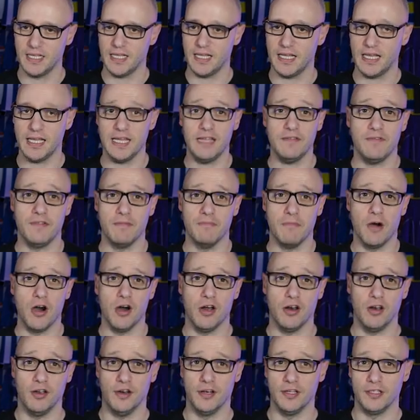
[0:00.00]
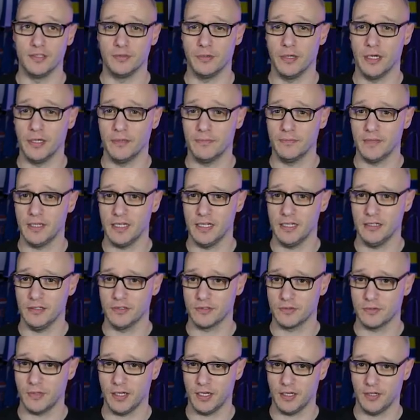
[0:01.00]
Even Marlon as well. It looks
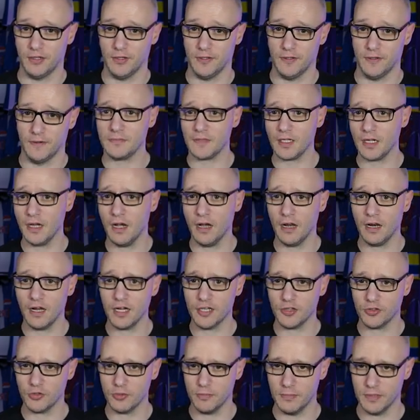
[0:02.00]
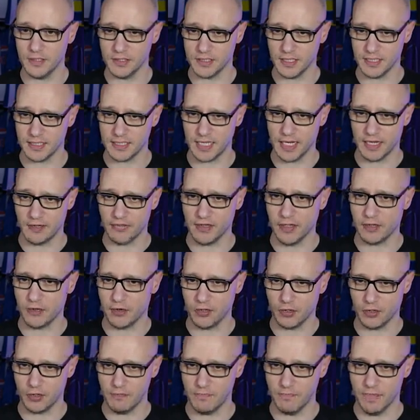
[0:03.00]
quite good. I like Dortmund's attack. They've got a
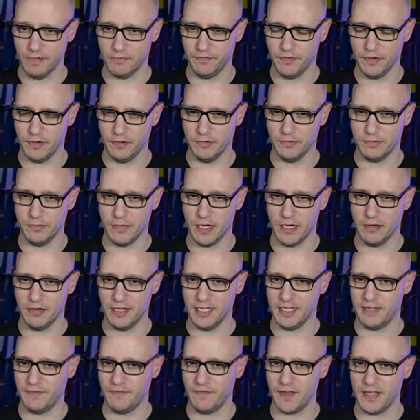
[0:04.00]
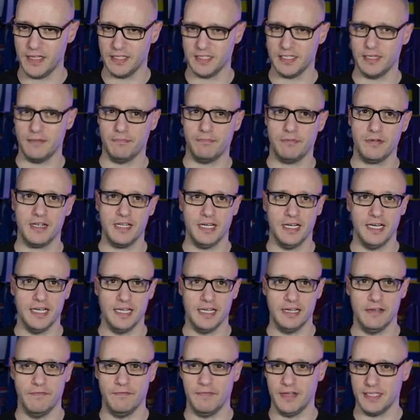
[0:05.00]
good midfield as well. Their defence, they probably need to
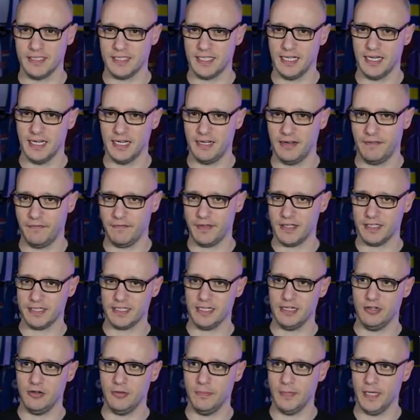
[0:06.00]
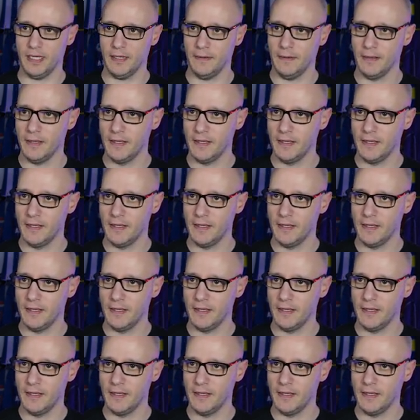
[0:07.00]
invest in the defence a little bit.